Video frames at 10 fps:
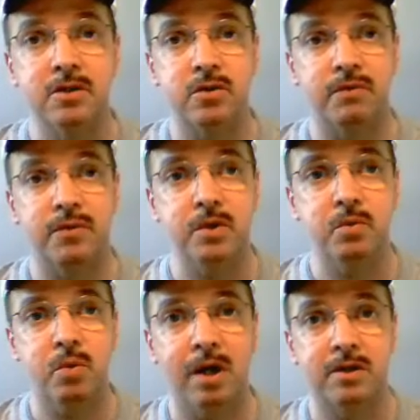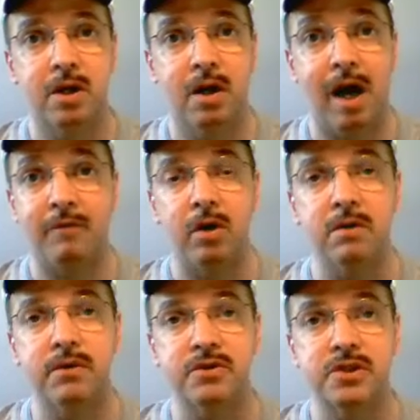So if you want to have
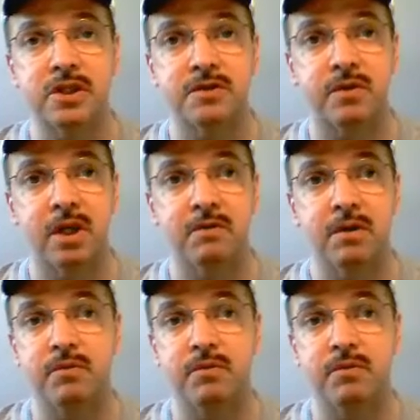all of your sins forgiven,